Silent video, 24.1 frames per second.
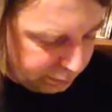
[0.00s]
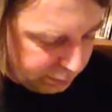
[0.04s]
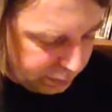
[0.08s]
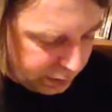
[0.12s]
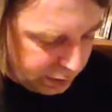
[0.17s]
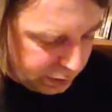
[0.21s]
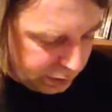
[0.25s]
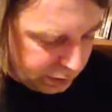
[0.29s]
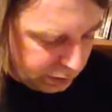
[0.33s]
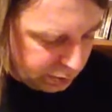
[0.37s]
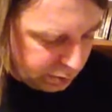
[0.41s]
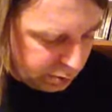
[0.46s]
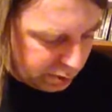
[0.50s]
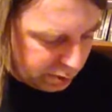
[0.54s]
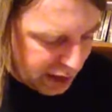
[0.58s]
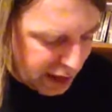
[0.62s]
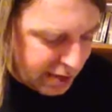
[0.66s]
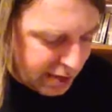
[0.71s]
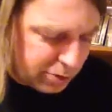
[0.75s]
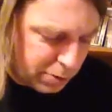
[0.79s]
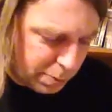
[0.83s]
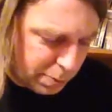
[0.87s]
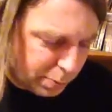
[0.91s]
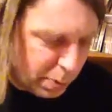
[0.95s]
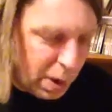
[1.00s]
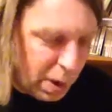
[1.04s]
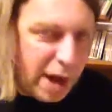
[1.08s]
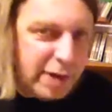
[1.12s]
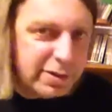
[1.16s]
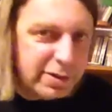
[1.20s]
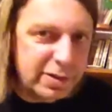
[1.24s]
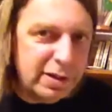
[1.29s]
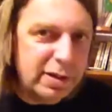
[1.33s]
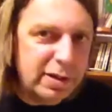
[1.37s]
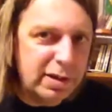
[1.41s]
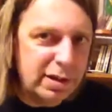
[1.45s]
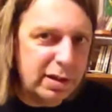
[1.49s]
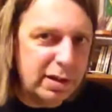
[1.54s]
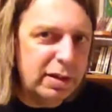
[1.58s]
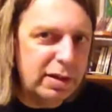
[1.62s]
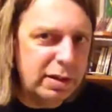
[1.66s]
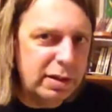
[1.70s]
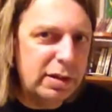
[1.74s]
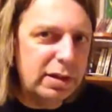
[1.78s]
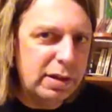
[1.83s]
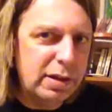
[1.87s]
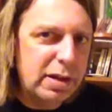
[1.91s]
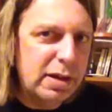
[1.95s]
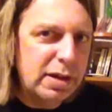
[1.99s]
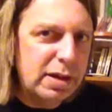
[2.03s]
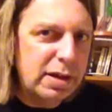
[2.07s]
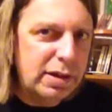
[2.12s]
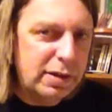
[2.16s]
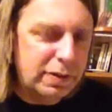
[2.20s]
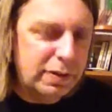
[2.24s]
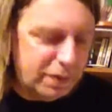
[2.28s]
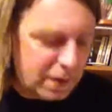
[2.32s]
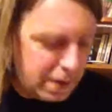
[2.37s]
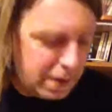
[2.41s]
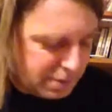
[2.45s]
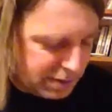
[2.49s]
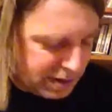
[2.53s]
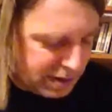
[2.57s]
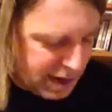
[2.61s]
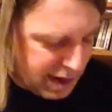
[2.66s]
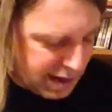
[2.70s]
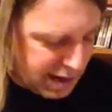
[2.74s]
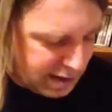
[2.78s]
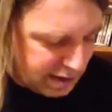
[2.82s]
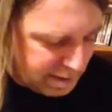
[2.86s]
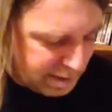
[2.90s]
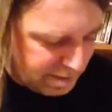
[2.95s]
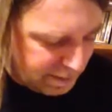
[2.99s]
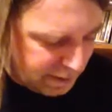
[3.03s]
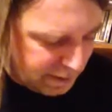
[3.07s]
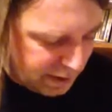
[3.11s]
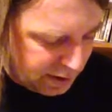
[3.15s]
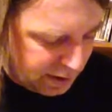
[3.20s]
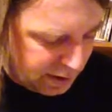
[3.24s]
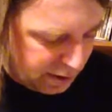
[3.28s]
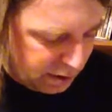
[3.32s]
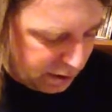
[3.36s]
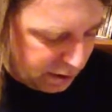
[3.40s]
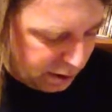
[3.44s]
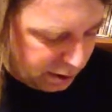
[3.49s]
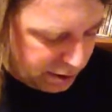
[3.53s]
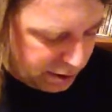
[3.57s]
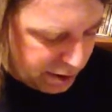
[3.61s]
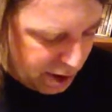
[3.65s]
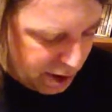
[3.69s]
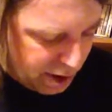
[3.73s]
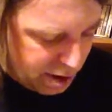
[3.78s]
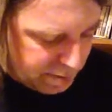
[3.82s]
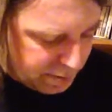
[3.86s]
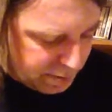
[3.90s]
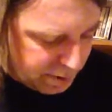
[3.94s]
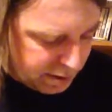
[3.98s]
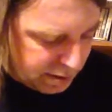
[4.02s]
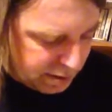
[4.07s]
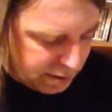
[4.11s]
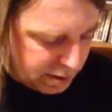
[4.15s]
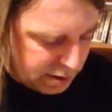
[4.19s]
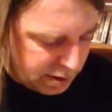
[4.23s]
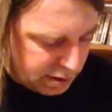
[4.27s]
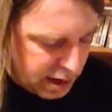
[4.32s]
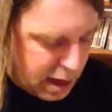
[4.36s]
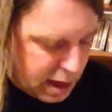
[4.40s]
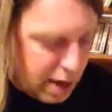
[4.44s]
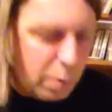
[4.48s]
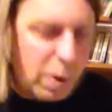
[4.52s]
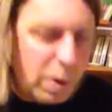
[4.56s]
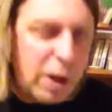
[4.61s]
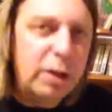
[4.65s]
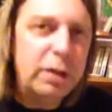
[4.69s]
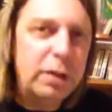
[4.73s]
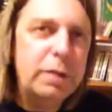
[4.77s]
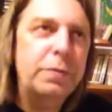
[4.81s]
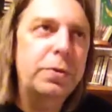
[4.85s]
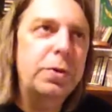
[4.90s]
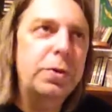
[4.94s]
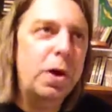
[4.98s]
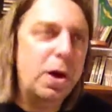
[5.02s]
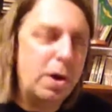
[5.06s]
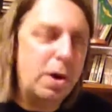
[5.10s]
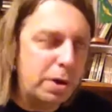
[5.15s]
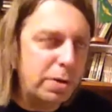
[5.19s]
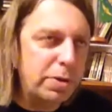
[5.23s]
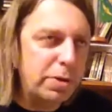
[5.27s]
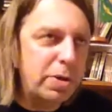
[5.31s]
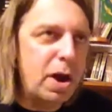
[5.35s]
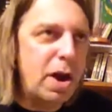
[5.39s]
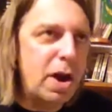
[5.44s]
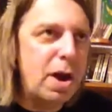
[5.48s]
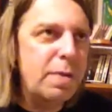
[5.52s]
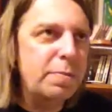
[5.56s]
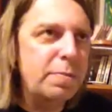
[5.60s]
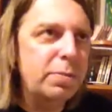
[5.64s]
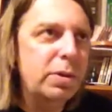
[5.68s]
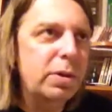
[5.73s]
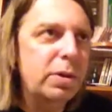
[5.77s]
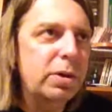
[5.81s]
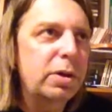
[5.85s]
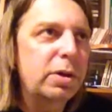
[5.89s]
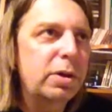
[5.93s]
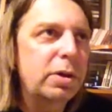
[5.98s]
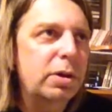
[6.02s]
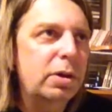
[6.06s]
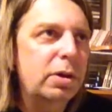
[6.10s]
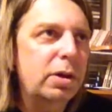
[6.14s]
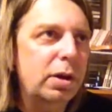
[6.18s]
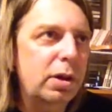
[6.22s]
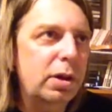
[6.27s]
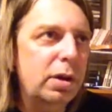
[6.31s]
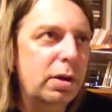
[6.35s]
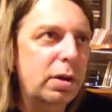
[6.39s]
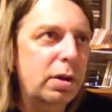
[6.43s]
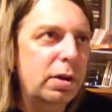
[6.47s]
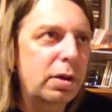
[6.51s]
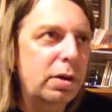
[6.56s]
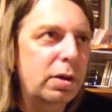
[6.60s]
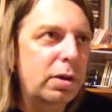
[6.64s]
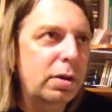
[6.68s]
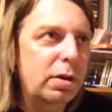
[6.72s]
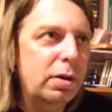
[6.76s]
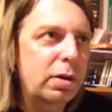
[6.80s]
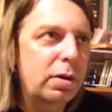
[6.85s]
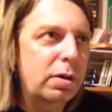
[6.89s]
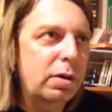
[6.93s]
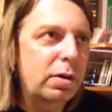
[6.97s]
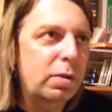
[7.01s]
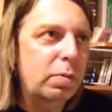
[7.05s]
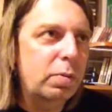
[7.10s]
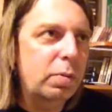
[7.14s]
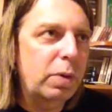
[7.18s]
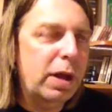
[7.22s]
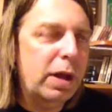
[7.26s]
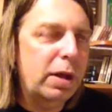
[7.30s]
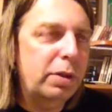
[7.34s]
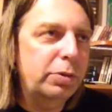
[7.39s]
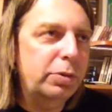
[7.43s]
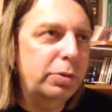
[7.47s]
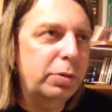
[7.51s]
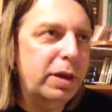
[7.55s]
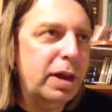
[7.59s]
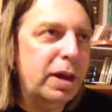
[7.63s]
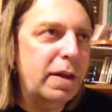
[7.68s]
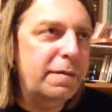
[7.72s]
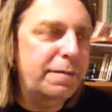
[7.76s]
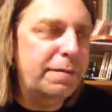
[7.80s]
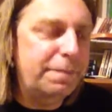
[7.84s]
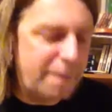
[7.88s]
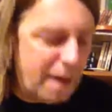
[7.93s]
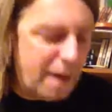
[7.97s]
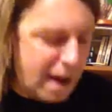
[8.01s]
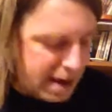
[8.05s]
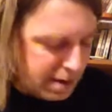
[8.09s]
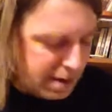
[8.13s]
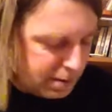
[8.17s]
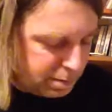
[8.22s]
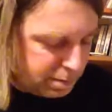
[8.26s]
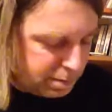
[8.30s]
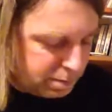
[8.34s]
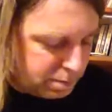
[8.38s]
So yeah, surprise, it's very deadly. Unarmed, yeah, well, if you are unarmed, well, you can fight